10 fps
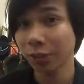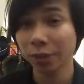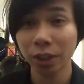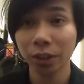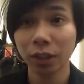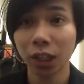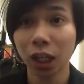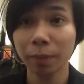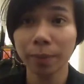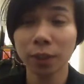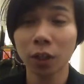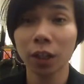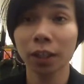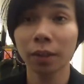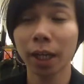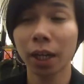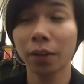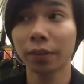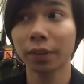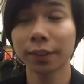video, I'm going to be talking
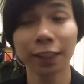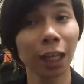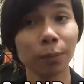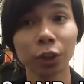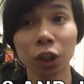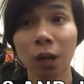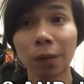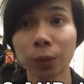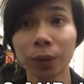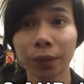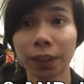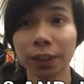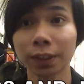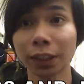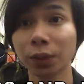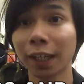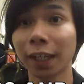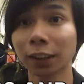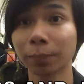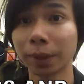about the type of jobs or careers that you
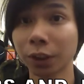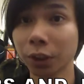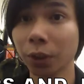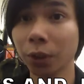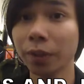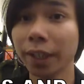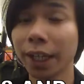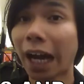guys can pursue